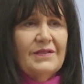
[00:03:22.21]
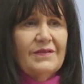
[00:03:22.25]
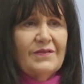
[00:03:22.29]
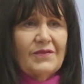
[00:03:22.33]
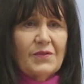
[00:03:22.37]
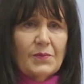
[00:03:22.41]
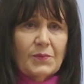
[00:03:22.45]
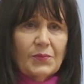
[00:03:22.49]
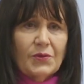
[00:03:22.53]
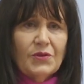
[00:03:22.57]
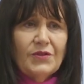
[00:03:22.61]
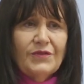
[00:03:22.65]

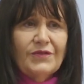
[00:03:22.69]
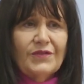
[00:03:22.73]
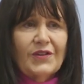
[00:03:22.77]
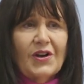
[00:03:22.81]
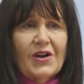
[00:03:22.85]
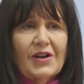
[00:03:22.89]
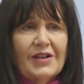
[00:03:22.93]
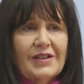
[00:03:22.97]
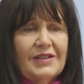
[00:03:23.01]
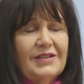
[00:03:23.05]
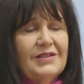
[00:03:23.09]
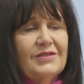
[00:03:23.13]
from
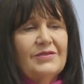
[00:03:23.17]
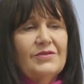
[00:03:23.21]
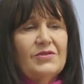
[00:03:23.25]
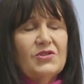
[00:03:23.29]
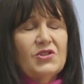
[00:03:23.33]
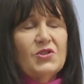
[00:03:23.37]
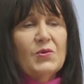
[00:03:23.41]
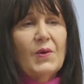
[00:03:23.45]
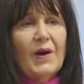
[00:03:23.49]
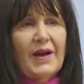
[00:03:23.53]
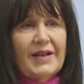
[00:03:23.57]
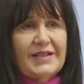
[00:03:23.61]
Prufrock,
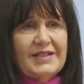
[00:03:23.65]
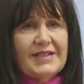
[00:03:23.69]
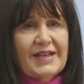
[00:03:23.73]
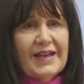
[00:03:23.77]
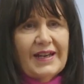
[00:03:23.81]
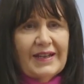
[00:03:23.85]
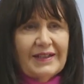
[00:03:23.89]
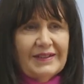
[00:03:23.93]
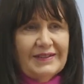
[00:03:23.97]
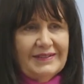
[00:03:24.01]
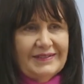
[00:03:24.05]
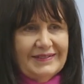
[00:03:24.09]
do I
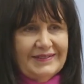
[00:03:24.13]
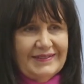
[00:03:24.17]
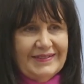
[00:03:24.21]
dare?